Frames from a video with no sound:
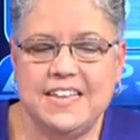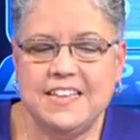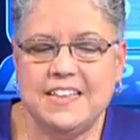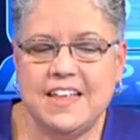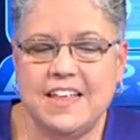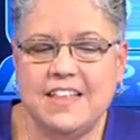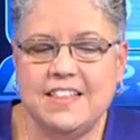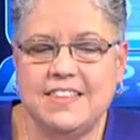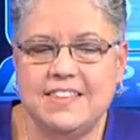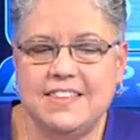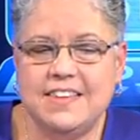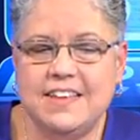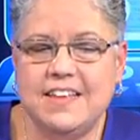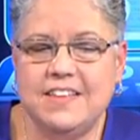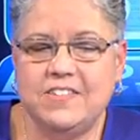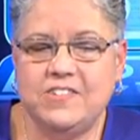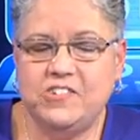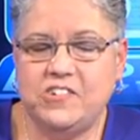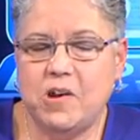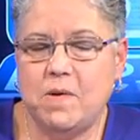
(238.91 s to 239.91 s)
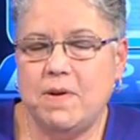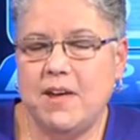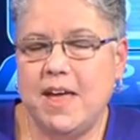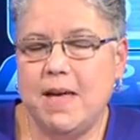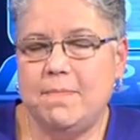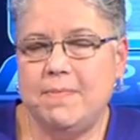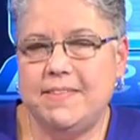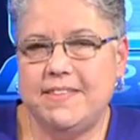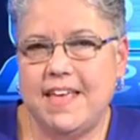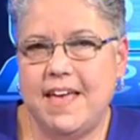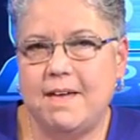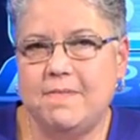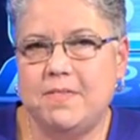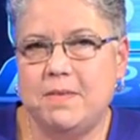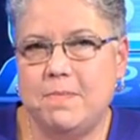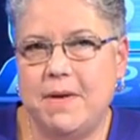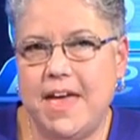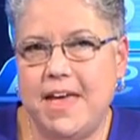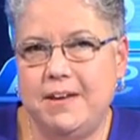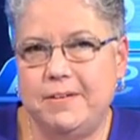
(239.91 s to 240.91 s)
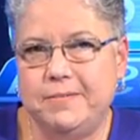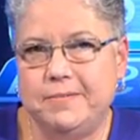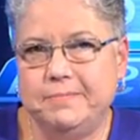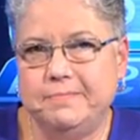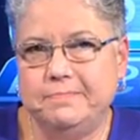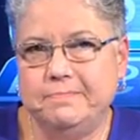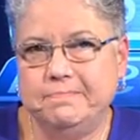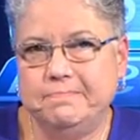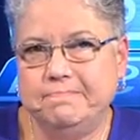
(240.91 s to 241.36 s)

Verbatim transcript: it's, it's showing up is half the battle.